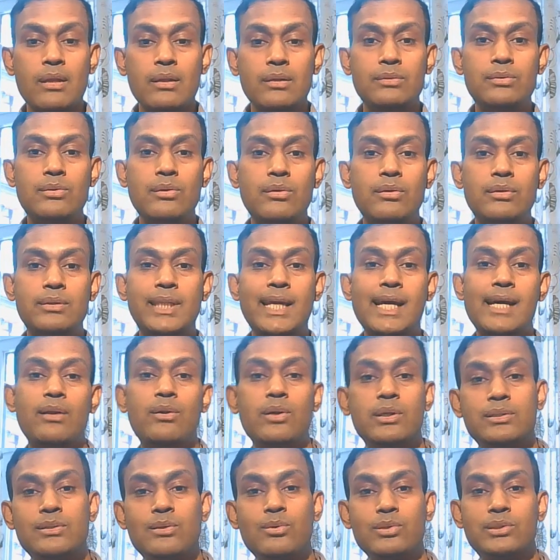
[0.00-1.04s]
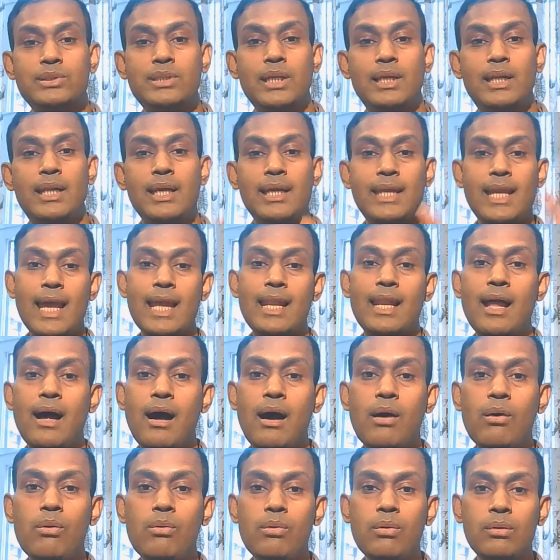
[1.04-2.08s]
So there was question like
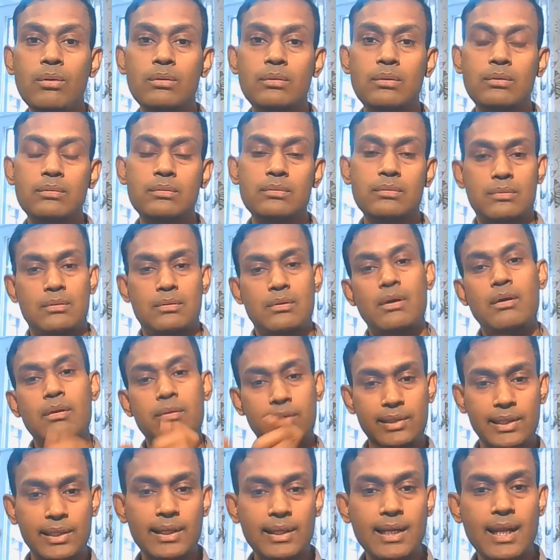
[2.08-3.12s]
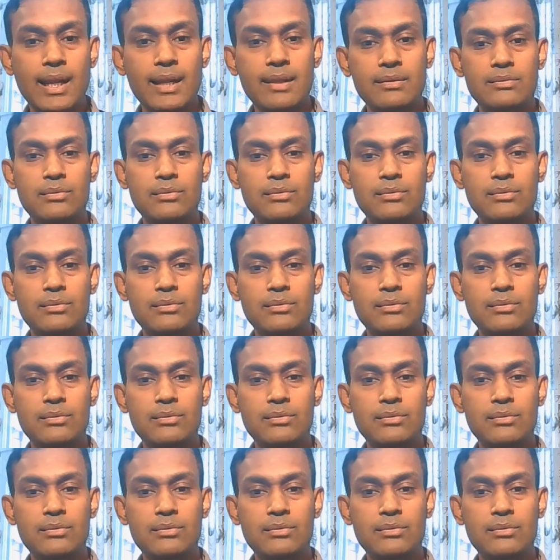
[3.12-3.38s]
allow or deny.